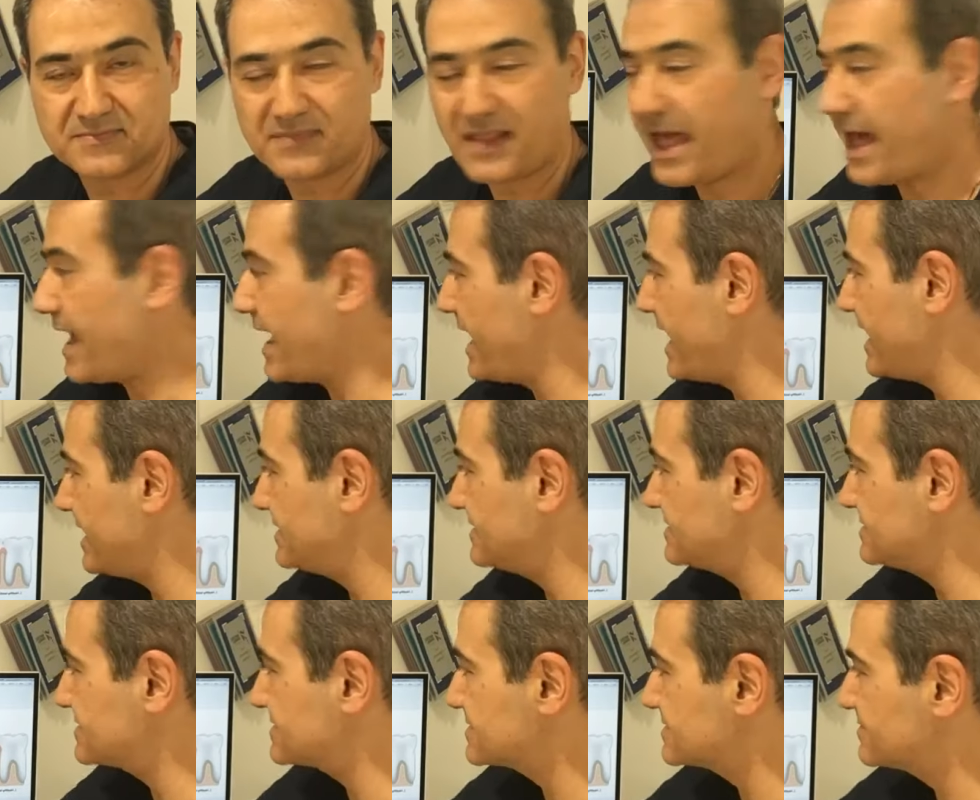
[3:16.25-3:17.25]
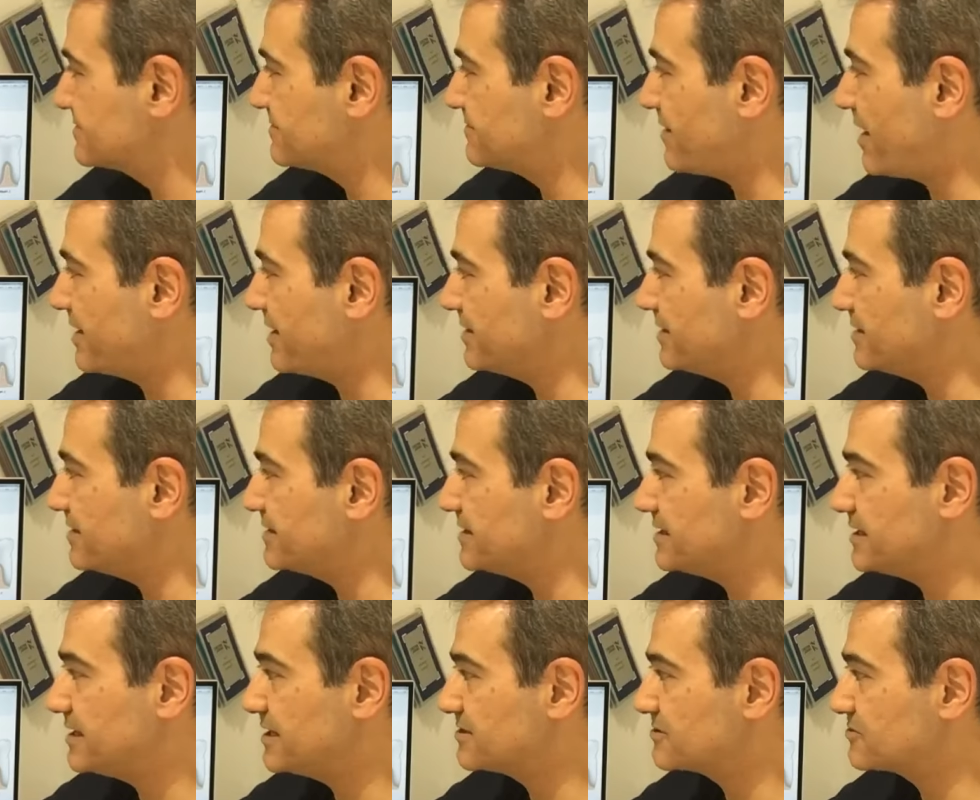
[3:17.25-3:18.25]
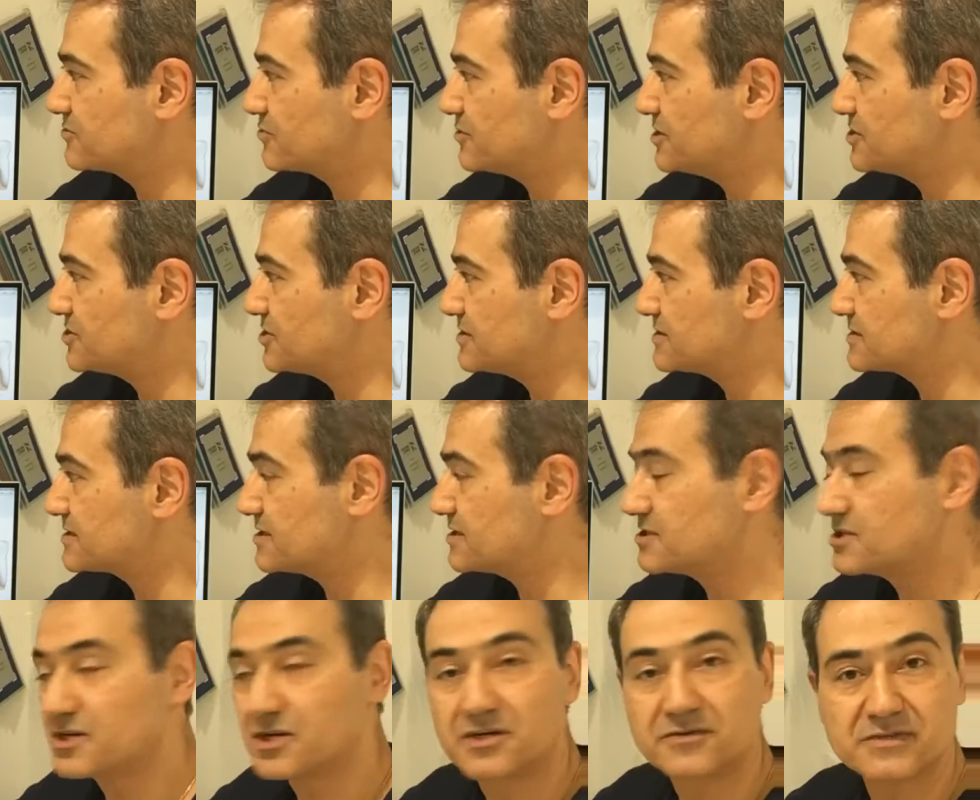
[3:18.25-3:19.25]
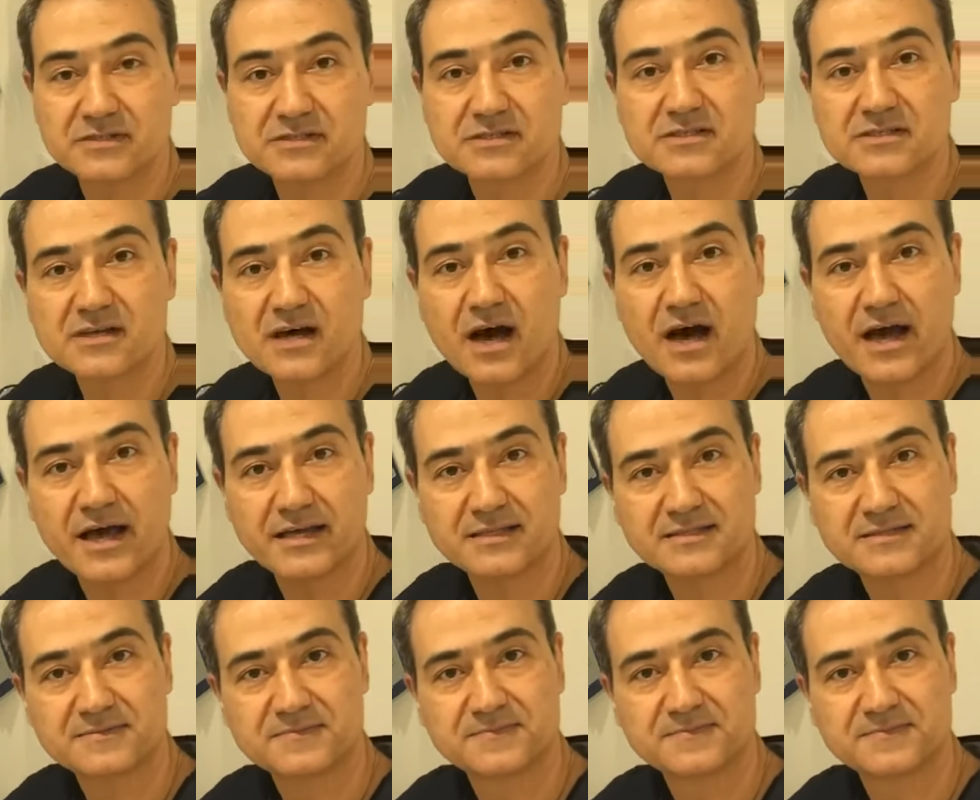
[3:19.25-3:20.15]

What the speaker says: And finally, it reaches the nerve inside.